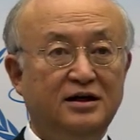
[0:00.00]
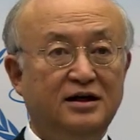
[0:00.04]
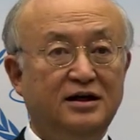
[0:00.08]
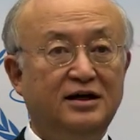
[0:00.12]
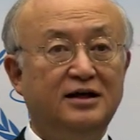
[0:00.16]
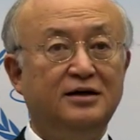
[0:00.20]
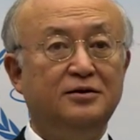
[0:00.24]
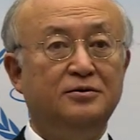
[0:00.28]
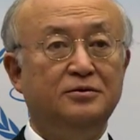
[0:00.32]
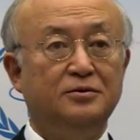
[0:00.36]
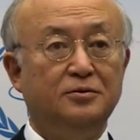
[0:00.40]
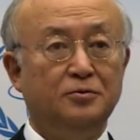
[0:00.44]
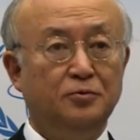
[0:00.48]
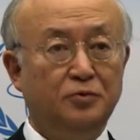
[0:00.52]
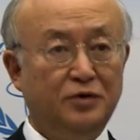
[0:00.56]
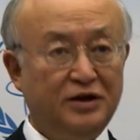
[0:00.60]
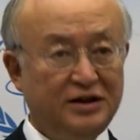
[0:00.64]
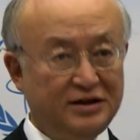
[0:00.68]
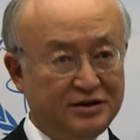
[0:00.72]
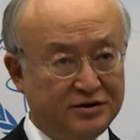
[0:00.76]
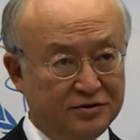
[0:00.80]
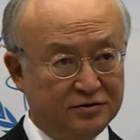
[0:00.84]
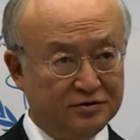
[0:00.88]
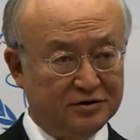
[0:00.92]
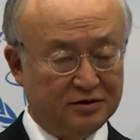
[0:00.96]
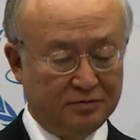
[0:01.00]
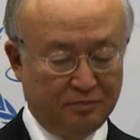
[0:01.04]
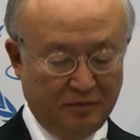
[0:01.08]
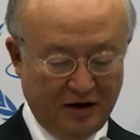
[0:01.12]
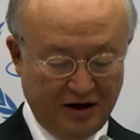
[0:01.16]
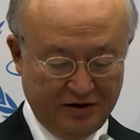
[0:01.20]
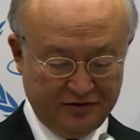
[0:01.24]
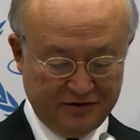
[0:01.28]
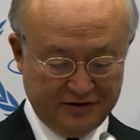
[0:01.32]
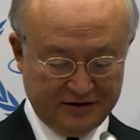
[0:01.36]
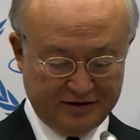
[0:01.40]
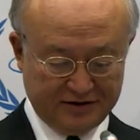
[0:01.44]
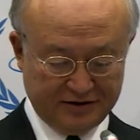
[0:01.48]
In recent
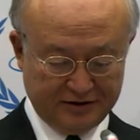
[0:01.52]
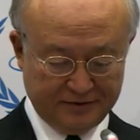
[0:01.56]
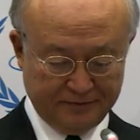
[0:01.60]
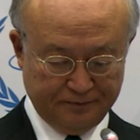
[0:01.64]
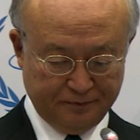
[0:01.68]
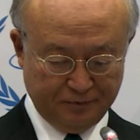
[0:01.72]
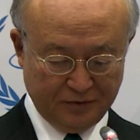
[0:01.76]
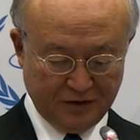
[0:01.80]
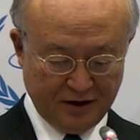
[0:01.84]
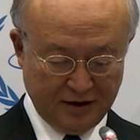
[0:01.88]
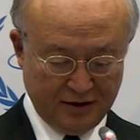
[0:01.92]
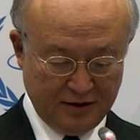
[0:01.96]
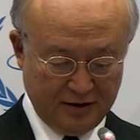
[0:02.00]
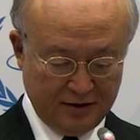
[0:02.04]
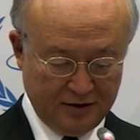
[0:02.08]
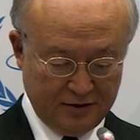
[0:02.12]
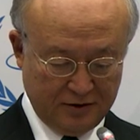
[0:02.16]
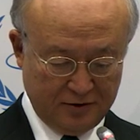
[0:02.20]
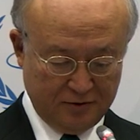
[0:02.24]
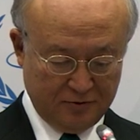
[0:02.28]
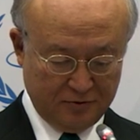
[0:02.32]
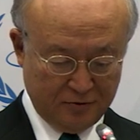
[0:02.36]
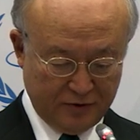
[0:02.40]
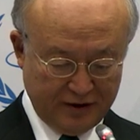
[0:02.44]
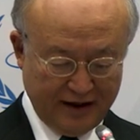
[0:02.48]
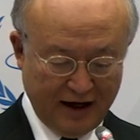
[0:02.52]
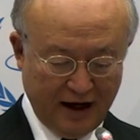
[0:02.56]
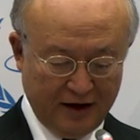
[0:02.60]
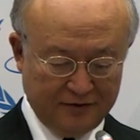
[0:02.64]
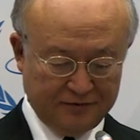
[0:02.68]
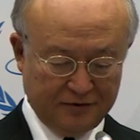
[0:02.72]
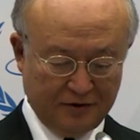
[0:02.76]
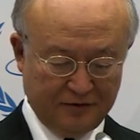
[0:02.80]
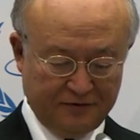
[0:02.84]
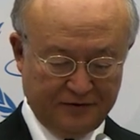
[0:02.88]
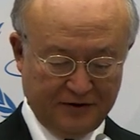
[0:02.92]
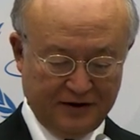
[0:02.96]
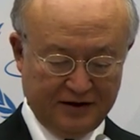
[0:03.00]
months, we
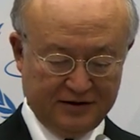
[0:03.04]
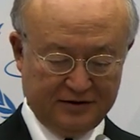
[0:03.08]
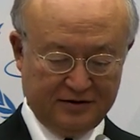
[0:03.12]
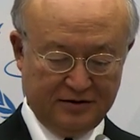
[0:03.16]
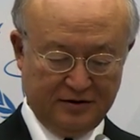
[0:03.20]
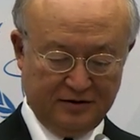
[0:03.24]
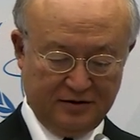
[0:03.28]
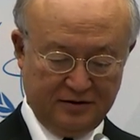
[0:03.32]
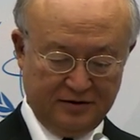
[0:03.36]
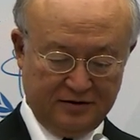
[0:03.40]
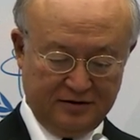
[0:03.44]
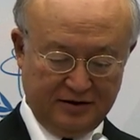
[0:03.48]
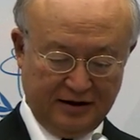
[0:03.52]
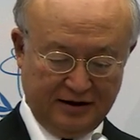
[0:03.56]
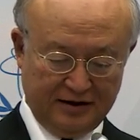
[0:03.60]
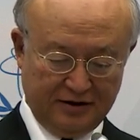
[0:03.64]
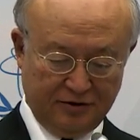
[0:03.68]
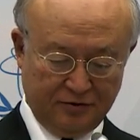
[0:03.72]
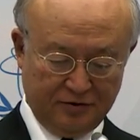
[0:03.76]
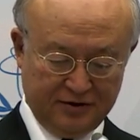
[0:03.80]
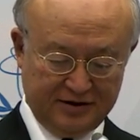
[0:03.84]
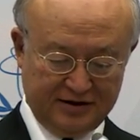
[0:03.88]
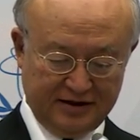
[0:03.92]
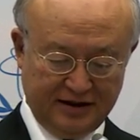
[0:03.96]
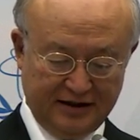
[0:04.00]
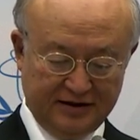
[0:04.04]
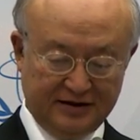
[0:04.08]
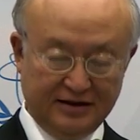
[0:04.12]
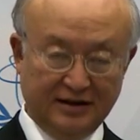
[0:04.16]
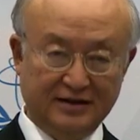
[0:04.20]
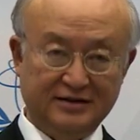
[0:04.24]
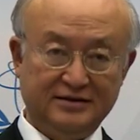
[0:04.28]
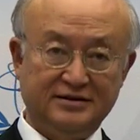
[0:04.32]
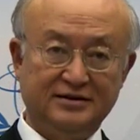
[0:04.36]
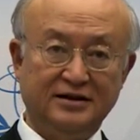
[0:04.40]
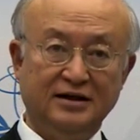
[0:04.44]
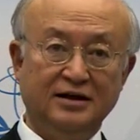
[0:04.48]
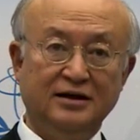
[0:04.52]
have offered the
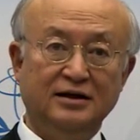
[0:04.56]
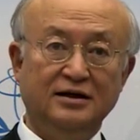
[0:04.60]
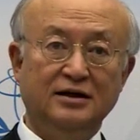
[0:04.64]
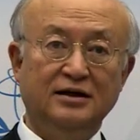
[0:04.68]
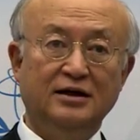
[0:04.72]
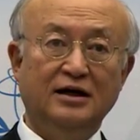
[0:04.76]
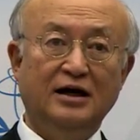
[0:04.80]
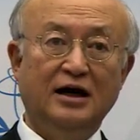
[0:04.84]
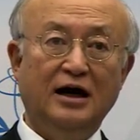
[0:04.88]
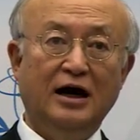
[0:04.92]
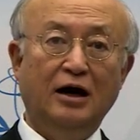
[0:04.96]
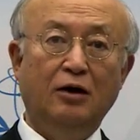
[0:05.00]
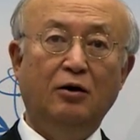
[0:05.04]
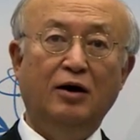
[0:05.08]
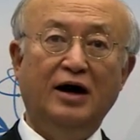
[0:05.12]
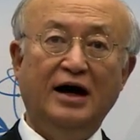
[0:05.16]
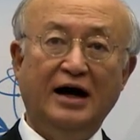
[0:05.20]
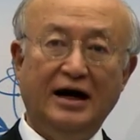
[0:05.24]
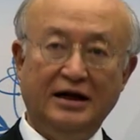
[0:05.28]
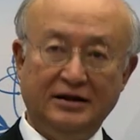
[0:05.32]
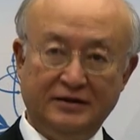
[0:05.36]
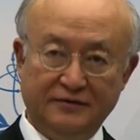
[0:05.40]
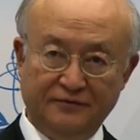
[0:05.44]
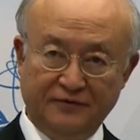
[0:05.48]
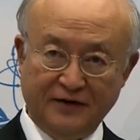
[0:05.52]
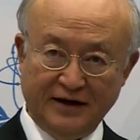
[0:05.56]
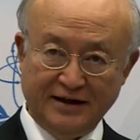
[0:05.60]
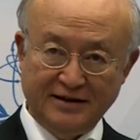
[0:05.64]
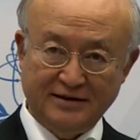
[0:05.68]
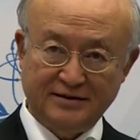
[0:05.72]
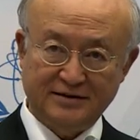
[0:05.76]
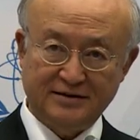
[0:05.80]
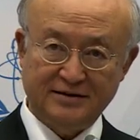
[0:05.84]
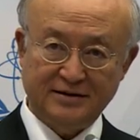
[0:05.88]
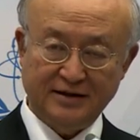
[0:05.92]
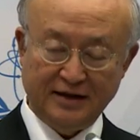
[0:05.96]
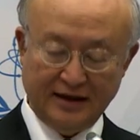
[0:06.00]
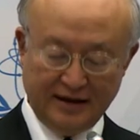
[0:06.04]
negotiators our
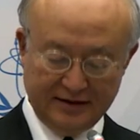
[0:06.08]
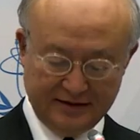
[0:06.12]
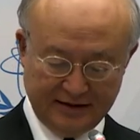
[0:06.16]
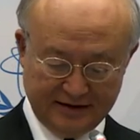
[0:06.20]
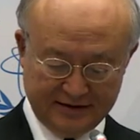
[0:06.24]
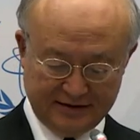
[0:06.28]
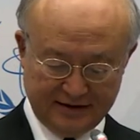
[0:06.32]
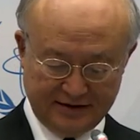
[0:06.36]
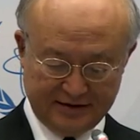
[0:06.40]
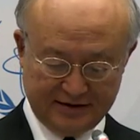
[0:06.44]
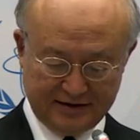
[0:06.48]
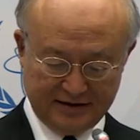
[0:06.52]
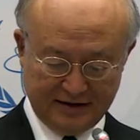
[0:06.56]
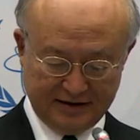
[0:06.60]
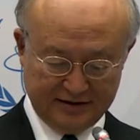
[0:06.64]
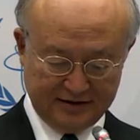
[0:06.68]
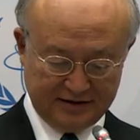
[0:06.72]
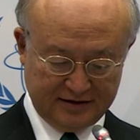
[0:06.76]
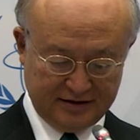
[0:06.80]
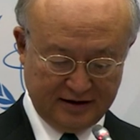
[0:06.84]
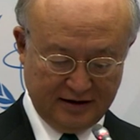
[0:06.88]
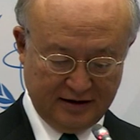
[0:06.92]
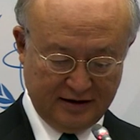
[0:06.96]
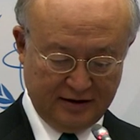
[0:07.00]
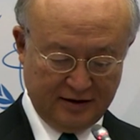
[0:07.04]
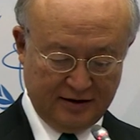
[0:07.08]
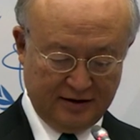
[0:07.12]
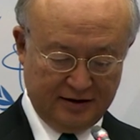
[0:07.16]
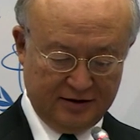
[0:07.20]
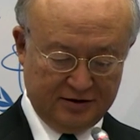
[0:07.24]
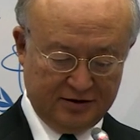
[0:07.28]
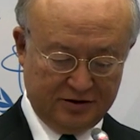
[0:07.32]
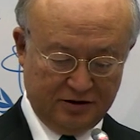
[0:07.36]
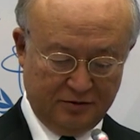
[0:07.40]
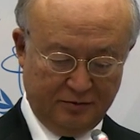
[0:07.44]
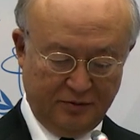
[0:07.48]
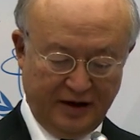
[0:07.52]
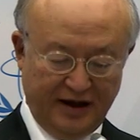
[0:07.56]
advice and assistance
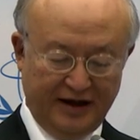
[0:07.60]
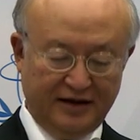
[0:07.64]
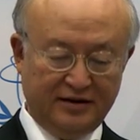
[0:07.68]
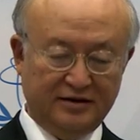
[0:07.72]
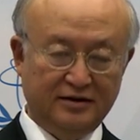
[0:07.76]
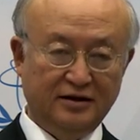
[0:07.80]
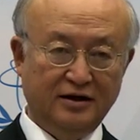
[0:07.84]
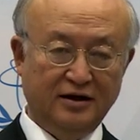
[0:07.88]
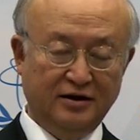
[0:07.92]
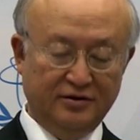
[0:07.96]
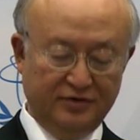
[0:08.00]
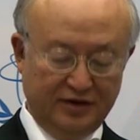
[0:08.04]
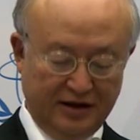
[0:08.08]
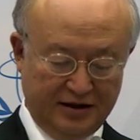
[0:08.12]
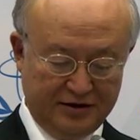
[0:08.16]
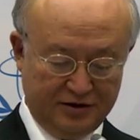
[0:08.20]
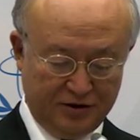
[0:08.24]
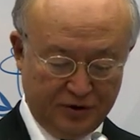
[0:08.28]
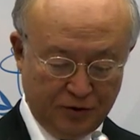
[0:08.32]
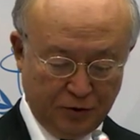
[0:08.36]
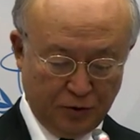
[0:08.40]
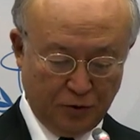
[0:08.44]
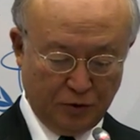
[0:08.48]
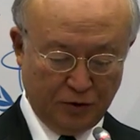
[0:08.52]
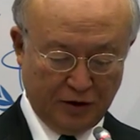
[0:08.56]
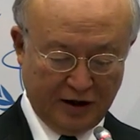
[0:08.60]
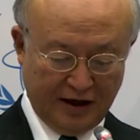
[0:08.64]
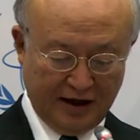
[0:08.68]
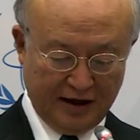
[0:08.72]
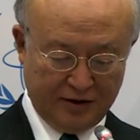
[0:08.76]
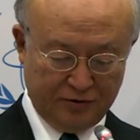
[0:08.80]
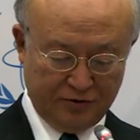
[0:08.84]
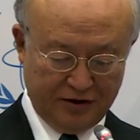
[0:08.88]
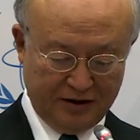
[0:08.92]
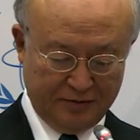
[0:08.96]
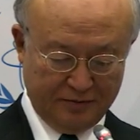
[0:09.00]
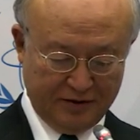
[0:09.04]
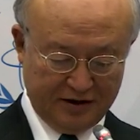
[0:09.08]
to make the new
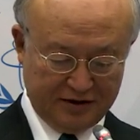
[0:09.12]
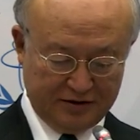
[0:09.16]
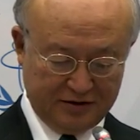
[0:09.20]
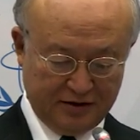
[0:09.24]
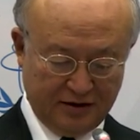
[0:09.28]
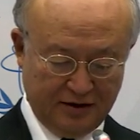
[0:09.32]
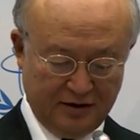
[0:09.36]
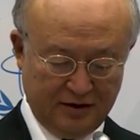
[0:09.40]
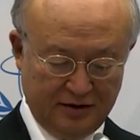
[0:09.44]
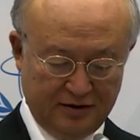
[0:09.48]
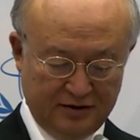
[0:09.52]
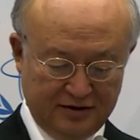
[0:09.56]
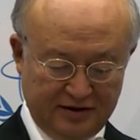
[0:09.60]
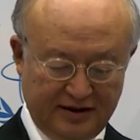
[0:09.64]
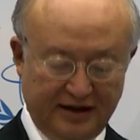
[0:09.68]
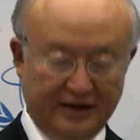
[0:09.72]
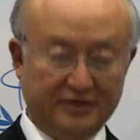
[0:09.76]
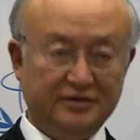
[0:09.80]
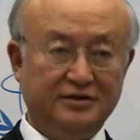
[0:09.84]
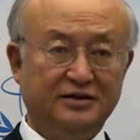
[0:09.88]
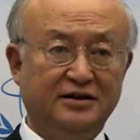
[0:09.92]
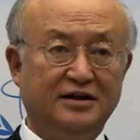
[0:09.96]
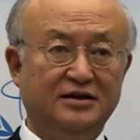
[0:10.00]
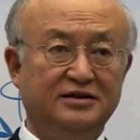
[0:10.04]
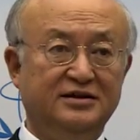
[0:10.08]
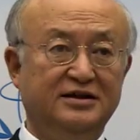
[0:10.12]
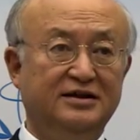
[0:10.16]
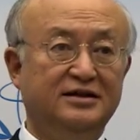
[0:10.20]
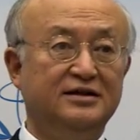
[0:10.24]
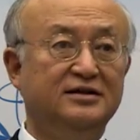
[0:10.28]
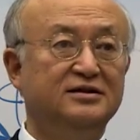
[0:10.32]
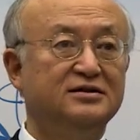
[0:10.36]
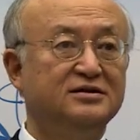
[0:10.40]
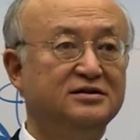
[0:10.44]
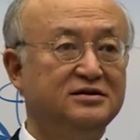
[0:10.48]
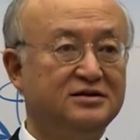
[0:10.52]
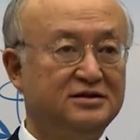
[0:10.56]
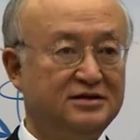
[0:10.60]
agreement technically
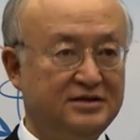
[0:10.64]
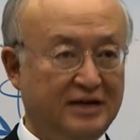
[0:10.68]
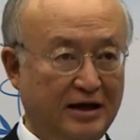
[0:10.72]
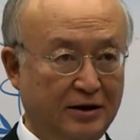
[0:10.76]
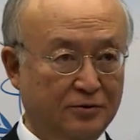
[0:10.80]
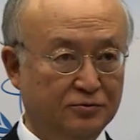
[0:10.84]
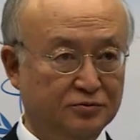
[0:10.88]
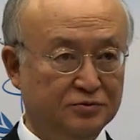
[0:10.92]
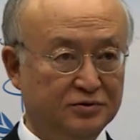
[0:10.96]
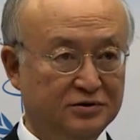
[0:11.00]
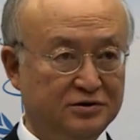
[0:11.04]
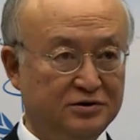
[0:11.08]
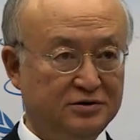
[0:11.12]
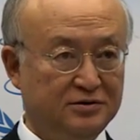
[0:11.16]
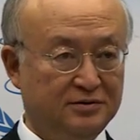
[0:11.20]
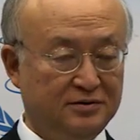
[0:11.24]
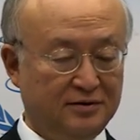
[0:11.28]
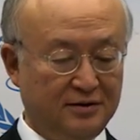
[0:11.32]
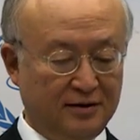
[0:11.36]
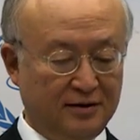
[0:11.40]
sound.